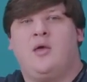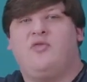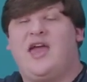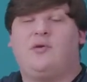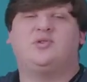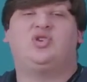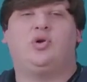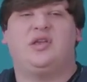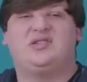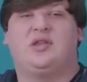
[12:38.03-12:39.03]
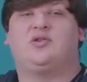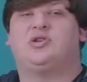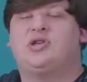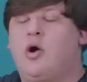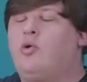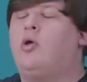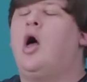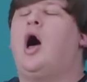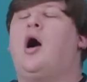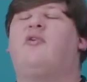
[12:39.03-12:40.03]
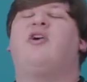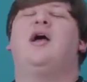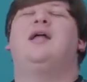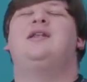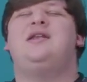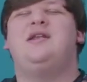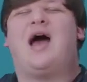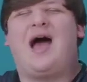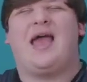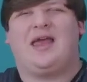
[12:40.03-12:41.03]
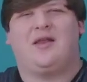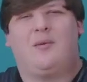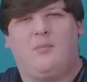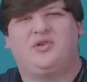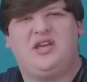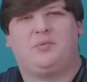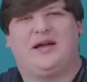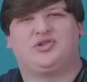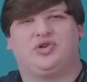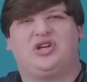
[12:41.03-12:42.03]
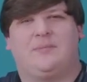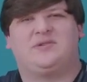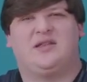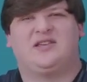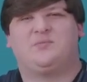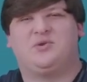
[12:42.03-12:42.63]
The end result is that there's a total of 9 multiplexer chips in this